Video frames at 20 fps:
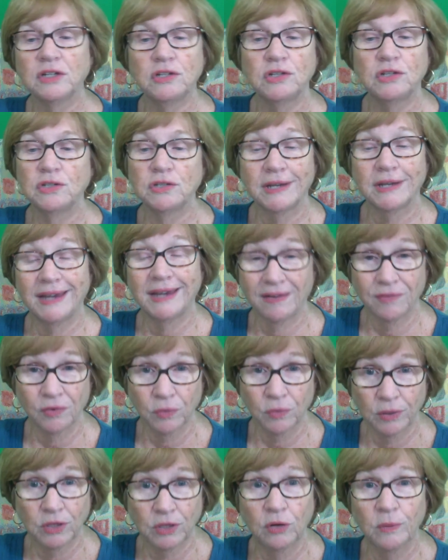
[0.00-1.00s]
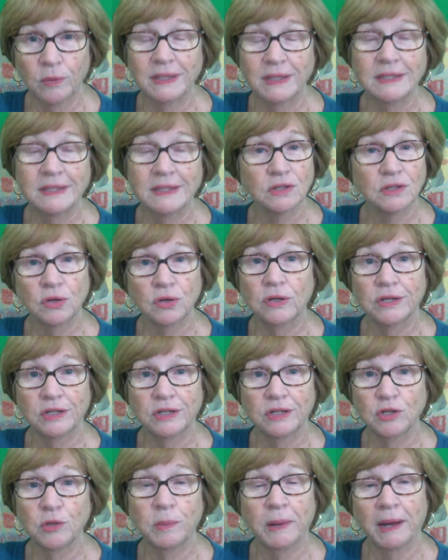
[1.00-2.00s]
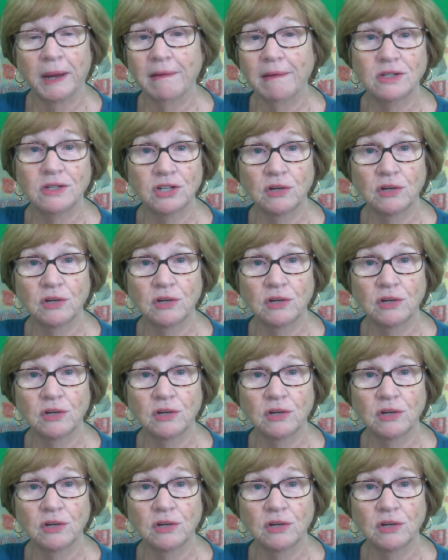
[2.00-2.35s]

used to never. When you went to school, did your parents